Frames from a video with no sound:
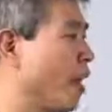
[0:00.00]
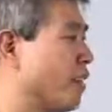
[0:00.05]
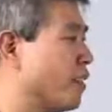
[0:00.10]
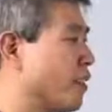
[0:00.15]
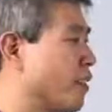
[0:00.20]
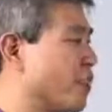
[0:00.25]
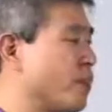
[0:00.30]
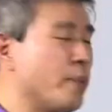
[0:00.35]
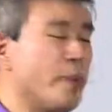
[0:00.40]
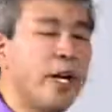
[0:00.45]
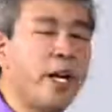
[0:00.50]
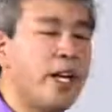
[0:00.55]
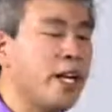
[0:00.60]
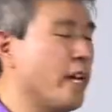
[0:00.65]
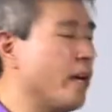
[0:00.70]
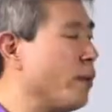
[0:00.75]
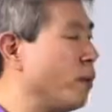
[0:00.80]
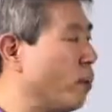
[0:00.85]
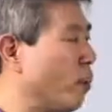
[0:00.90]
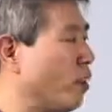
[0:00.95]
This way
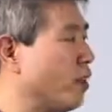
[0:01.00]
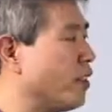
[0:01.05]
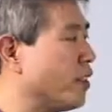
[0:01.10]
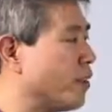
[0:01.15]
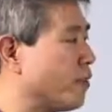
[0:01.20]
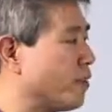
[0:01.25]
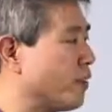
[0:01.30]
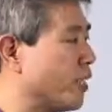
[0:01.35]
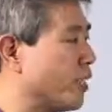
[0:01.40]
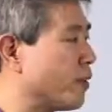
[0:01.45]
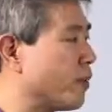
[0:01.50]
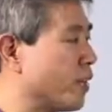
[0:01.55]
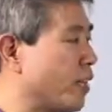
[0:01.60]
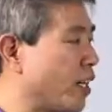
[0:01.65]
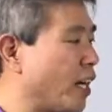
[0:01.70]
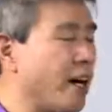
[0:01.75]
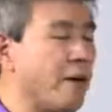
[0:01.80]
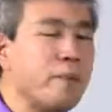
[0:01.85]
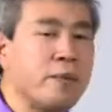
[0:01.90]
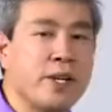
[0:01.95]
it won't conflict with the
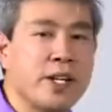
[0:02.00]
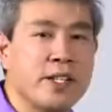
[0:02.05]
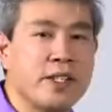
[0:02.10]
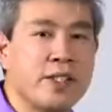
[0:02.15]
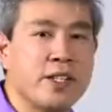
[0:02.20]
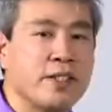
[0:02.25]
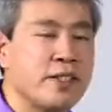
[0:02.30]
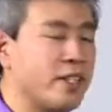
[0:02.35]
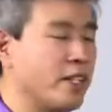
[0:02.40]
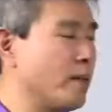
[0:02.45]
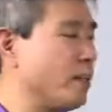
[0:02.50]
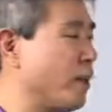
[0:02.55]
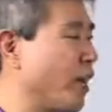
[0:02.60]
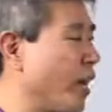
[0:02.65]
operating system